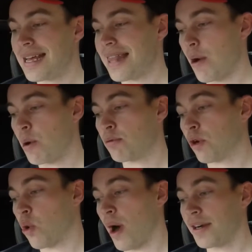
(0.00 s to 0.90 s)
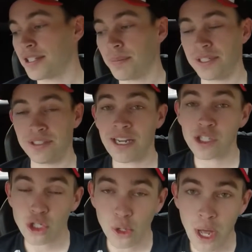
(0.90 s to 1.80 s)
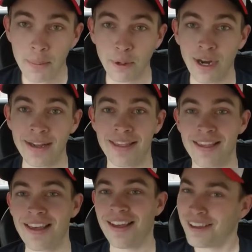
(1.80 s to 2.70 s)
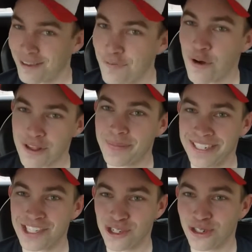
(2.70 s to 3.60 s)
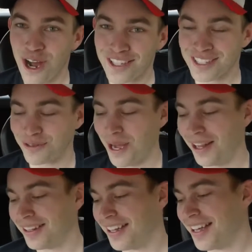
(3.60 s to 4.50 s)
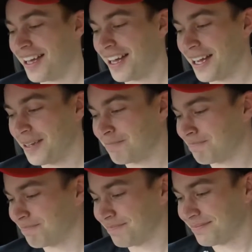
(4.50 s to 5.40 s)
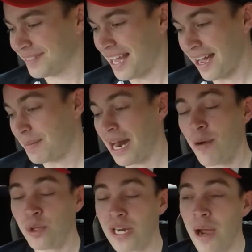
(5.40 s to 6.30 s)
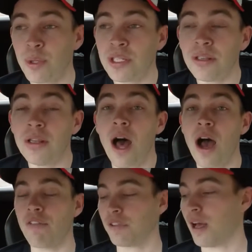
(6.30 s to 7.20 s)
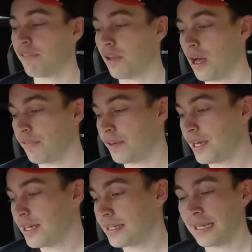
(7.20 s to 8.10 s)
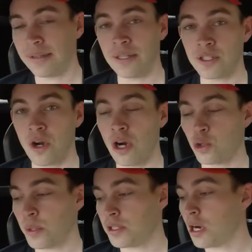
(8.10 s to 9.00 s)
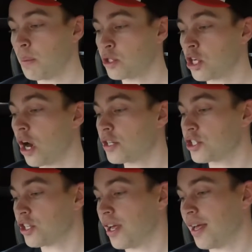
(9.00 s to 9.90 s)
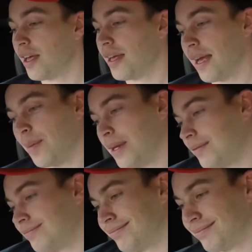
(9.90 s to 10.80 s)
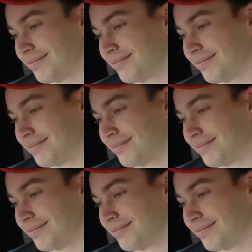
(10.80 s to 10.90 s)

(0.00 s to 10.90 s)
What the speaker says: that would require some additional upgrades for some additional cost as well. Yeah, I mean, I would love to get this car twin turbocharged, I mean,